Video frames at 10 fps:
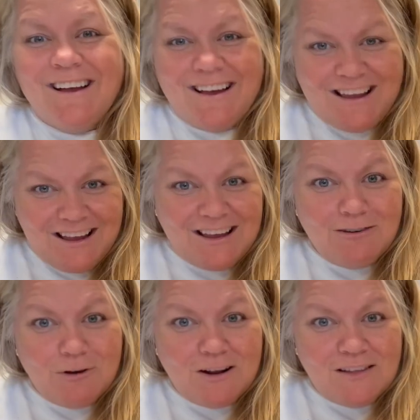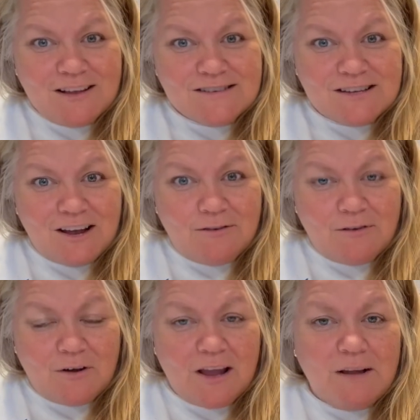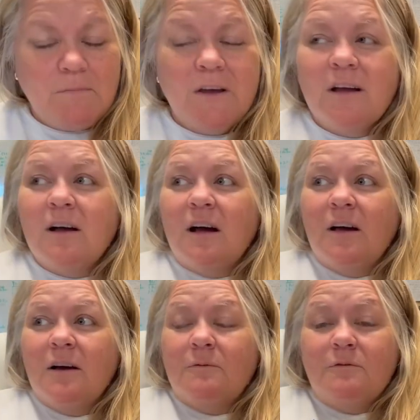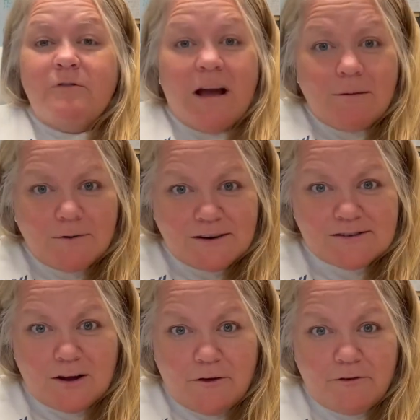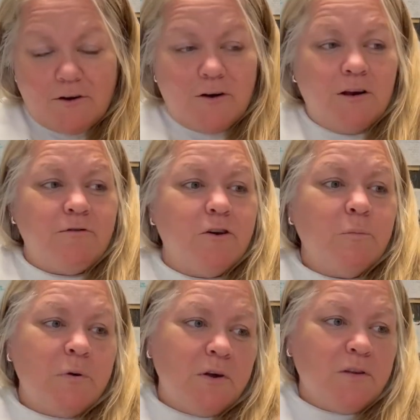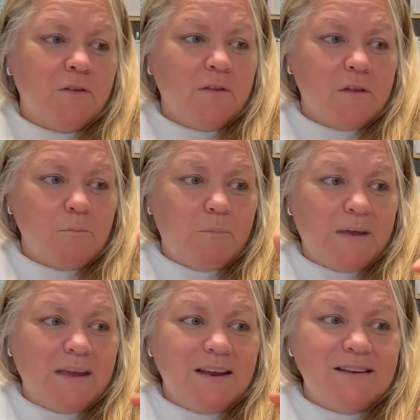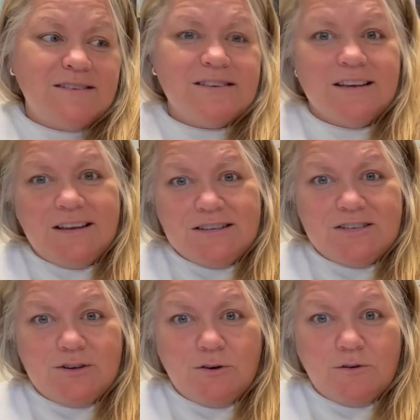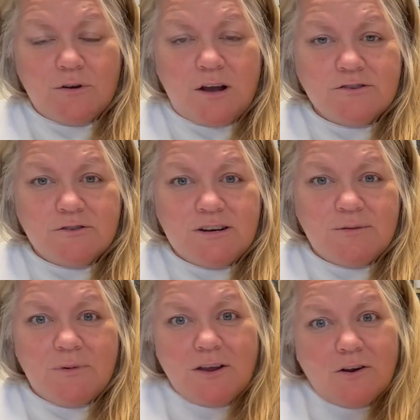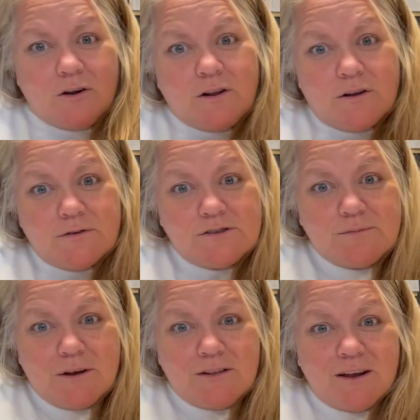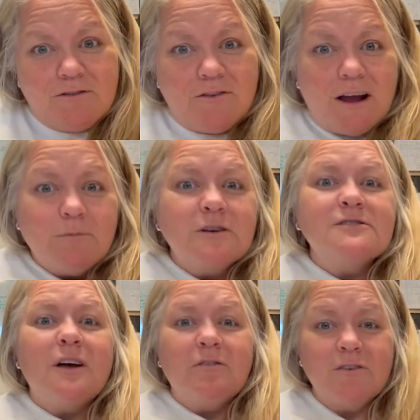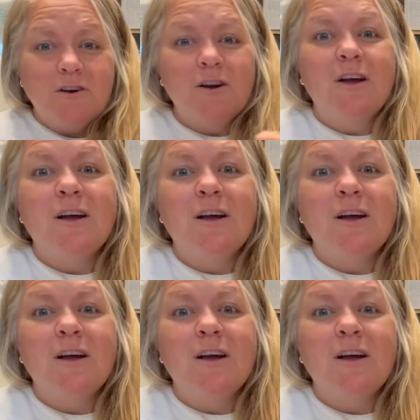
and get rid of that stuff, okay? Fabric softener. If you're putting the beads into your laundry to make your clothes smell like fabric softener,